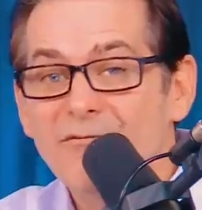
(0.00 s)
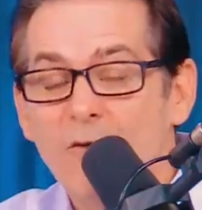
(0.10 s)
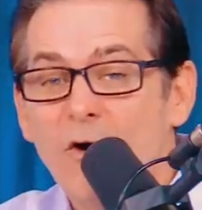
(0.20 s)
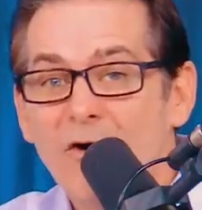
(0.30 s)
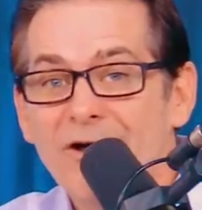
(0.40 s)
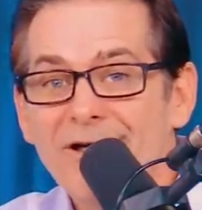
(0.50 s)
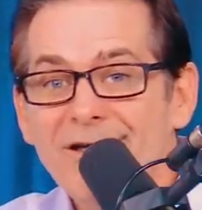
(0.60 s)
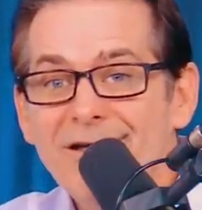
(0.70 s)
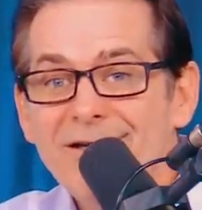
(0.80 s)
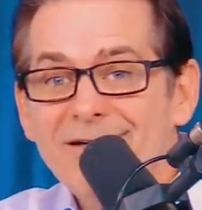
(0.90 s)
before.
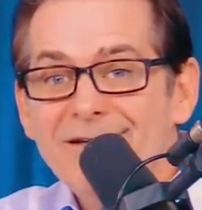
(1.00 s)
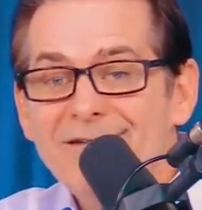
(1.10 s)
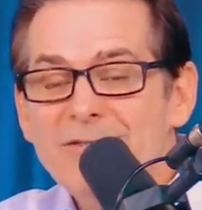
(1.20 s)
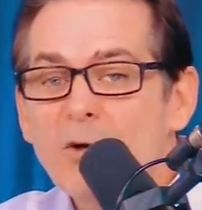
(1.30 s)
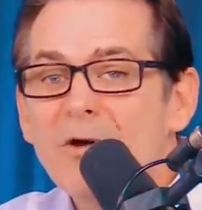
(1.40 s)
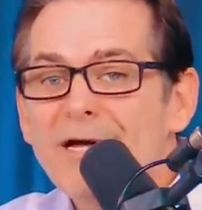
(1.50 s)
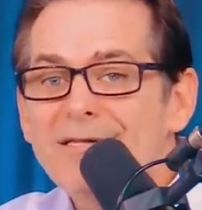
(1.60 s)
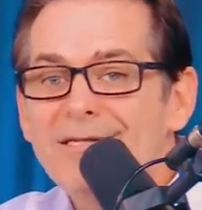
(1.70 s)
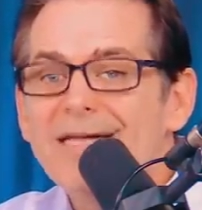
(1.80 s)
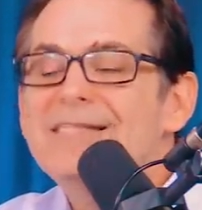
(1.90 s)
So
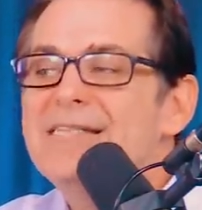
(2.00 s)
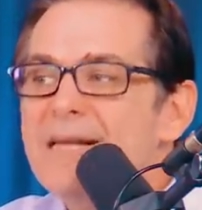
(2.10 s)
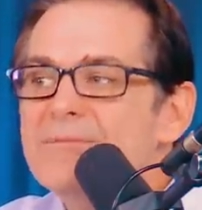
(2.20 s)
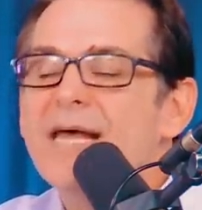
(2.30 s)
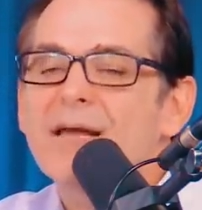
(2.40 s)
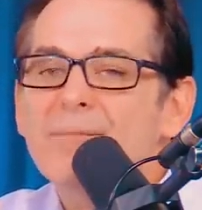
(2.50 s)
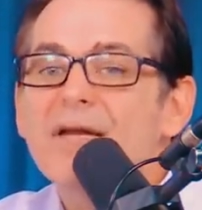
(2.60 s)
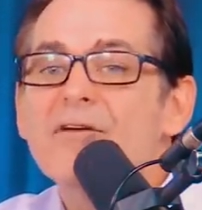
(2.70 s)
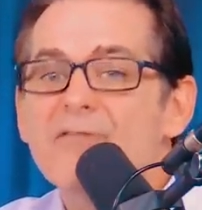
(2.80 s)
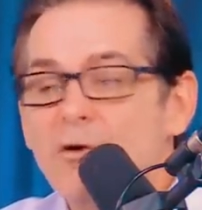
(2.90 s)
it seems like a
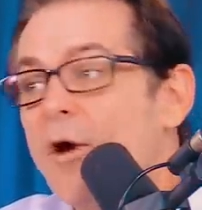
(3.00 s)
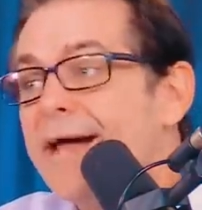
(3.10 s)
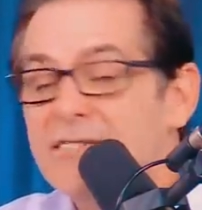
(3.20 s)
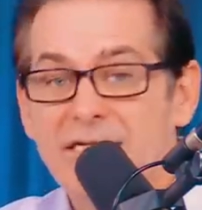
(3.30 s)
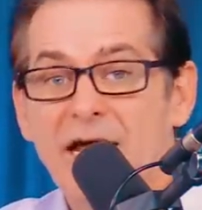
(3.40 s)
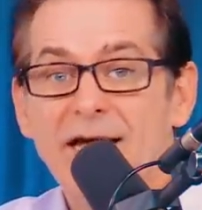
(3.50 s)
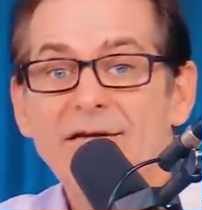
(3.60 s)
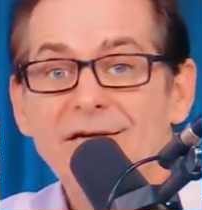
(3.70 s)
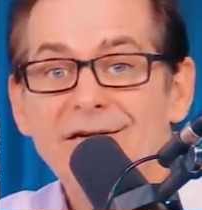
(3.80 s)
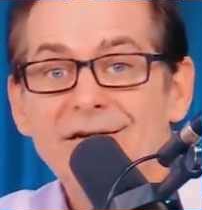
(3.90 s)
bit of a
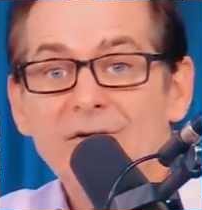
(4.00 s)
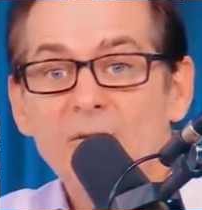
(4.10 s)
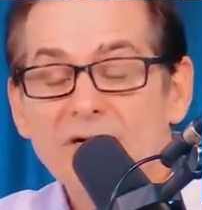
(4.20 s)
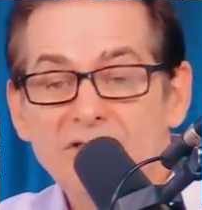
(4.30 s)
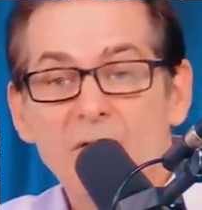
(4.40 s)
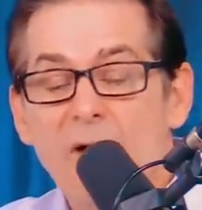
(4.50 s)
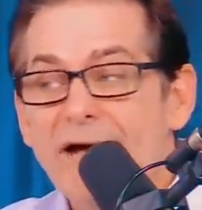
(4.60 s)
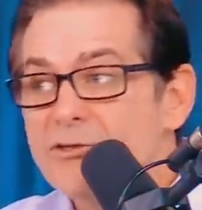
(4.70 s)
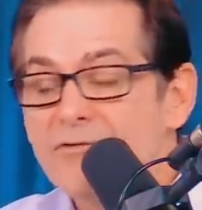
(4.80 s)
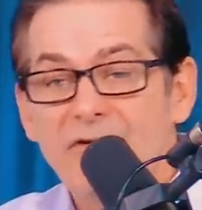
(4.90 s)
grandstand when she
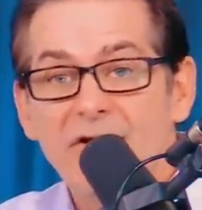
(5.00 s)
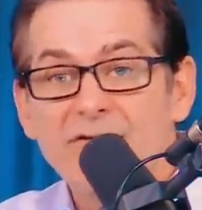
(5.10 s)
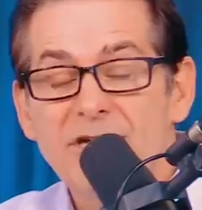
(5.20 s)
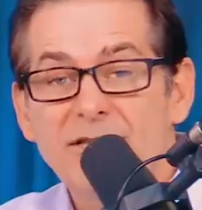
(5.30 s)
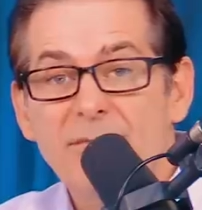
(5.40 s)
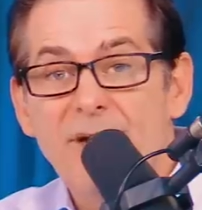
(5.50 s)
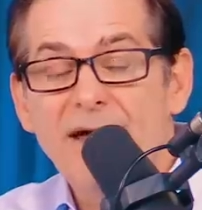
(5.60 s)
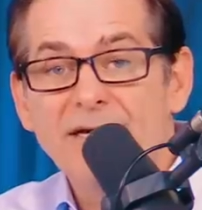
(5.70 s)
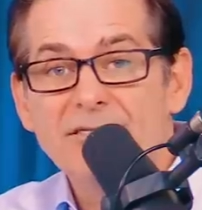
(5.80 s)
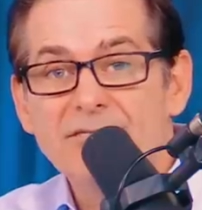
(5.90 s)
wags her fingers at the
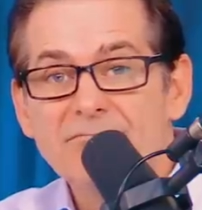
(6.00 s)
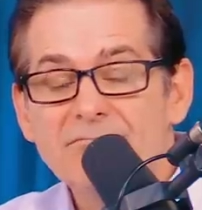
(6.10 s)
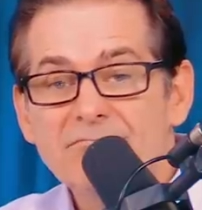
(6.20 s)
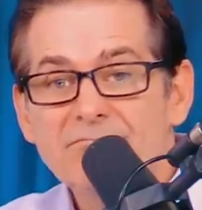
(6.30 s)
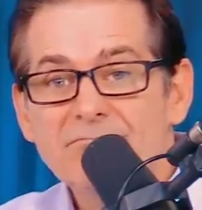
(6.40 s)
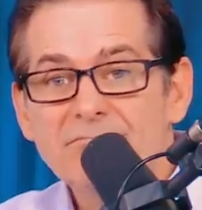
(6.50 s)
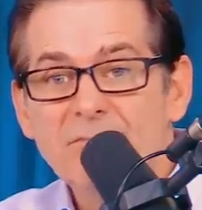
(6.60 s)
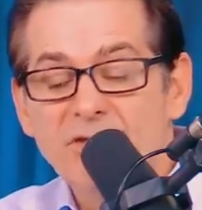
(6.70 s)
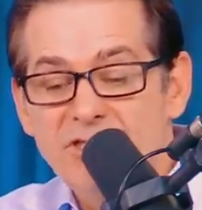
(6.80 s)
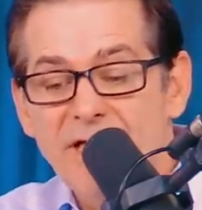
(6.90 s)
banks.
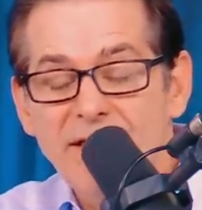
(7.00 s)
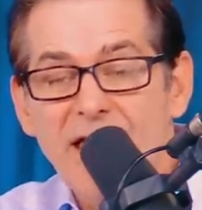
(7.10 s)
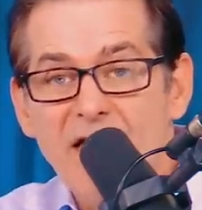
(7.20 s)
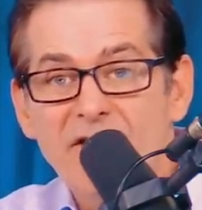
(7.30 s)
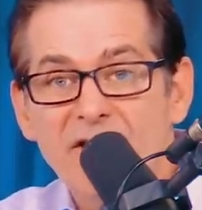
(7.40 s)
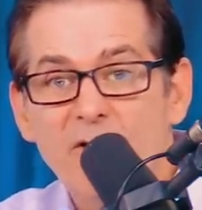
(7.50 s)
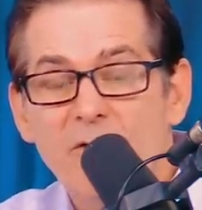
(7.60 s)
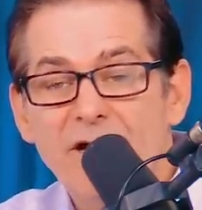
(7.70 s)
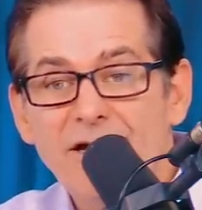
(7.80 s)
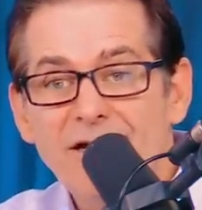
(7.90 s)
When they have a
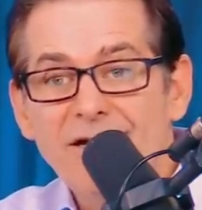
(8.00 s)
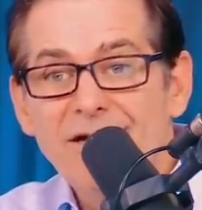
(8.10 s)
hearing,